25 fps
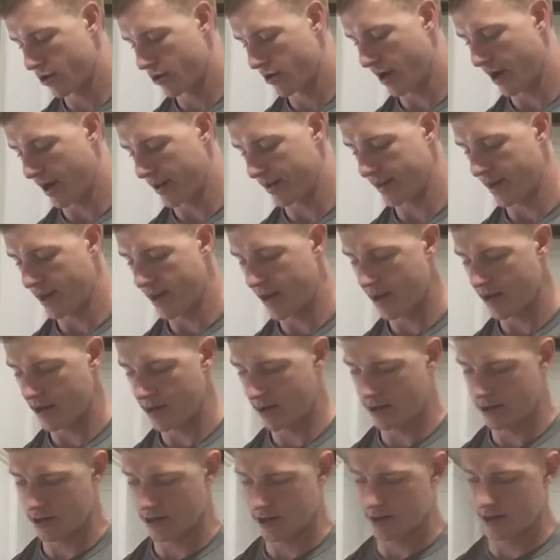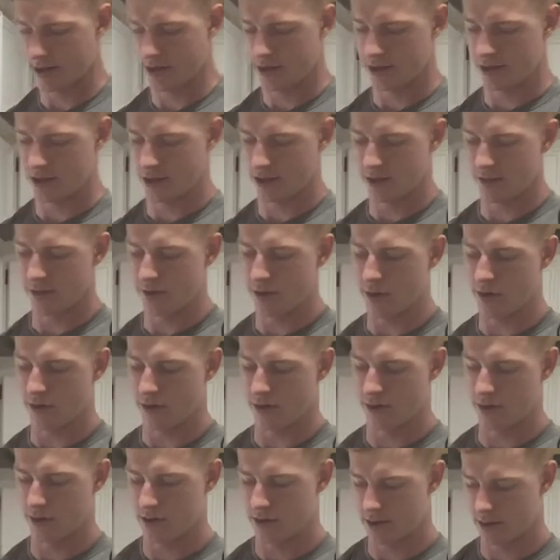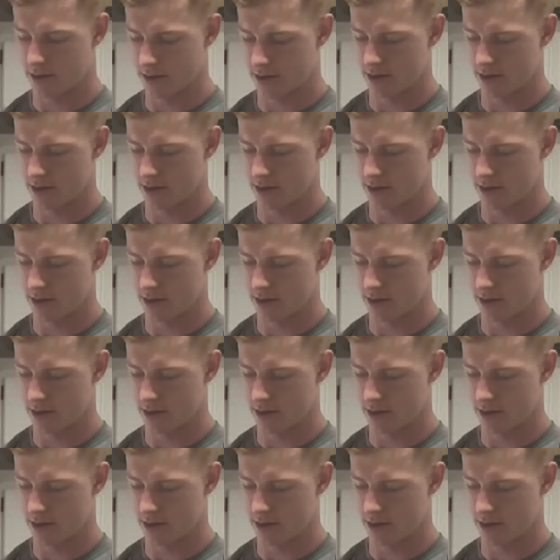crack that into a bowl.